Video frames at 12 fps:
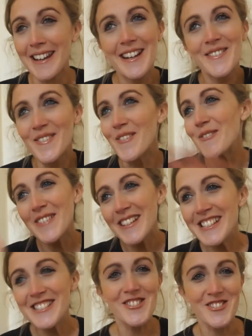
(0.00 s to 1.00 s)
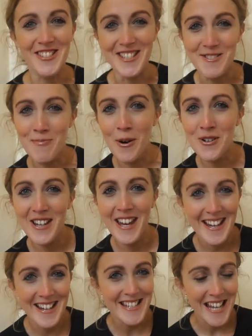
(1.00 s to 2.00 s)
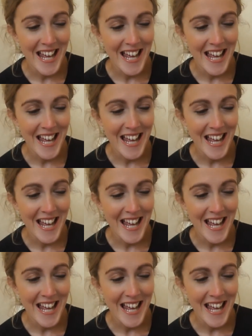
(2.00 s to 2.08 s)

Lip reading: Like, we were really judging this poor kid.